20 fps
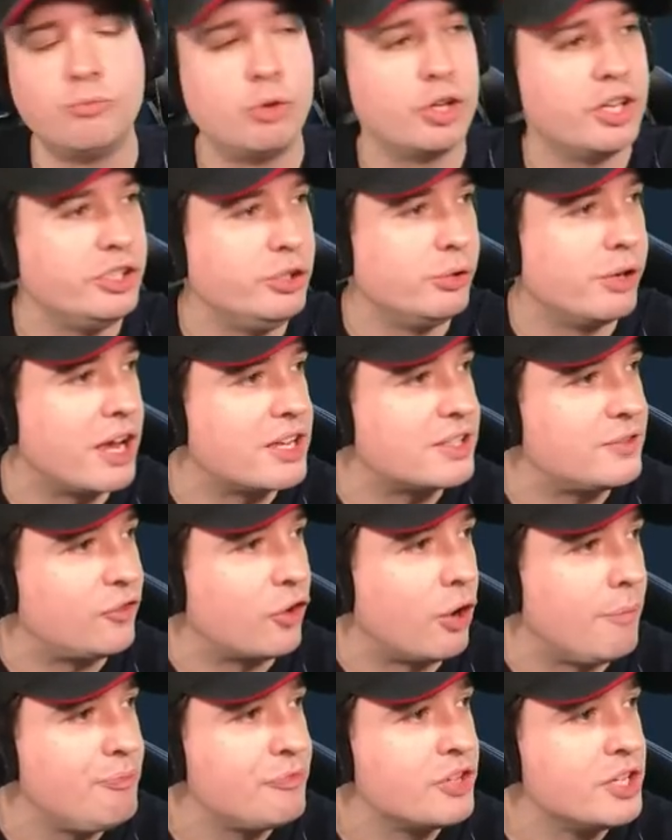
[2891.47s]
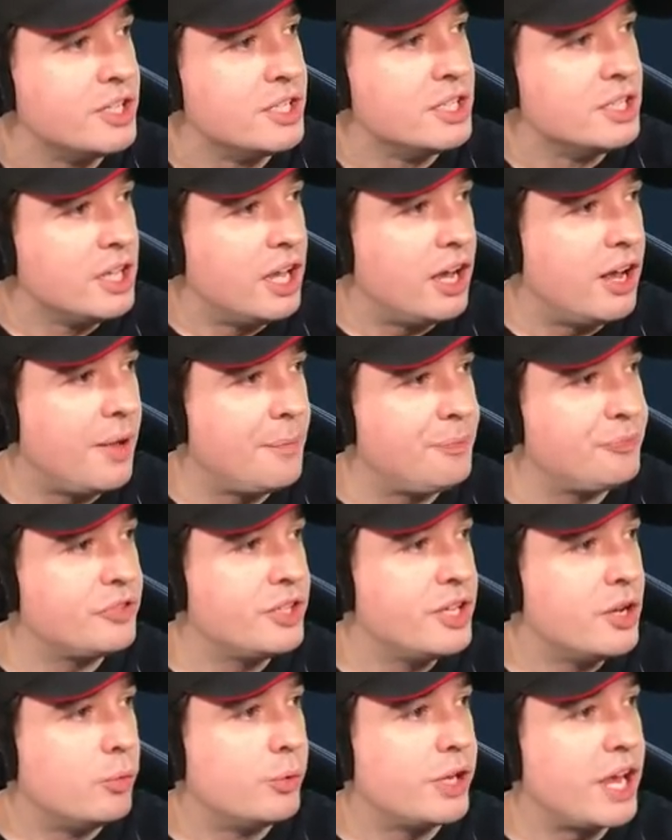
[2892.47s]
What are you guys from?
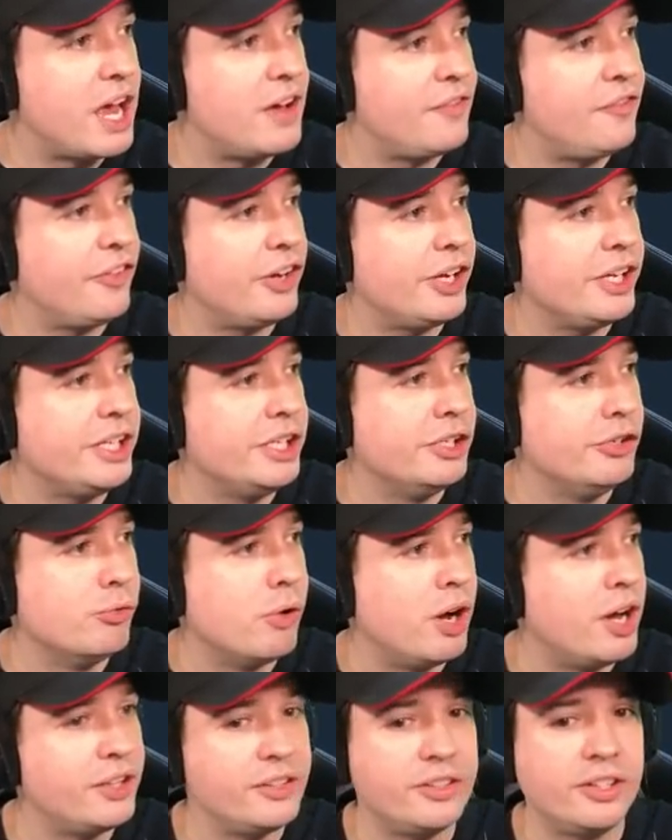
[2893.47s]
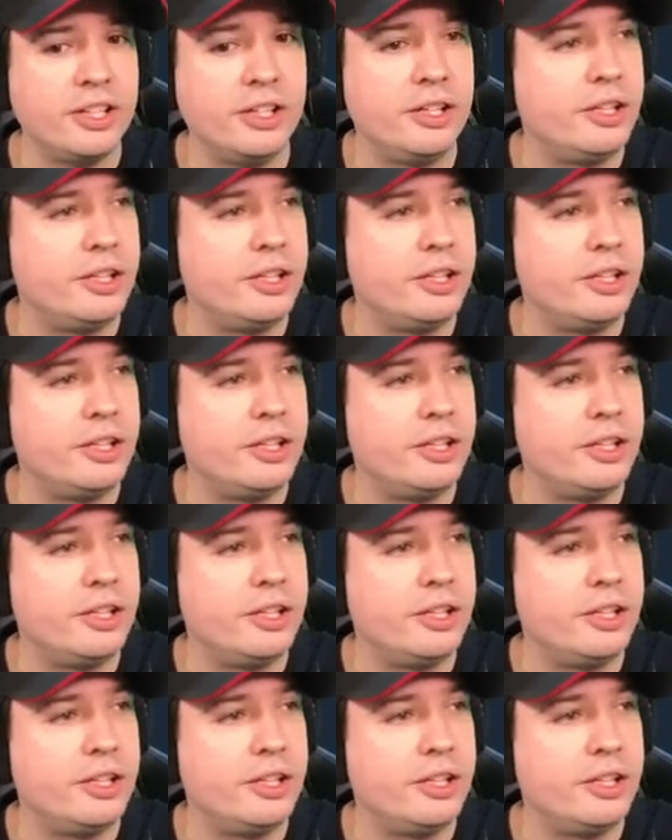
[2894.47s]
We have Inuit...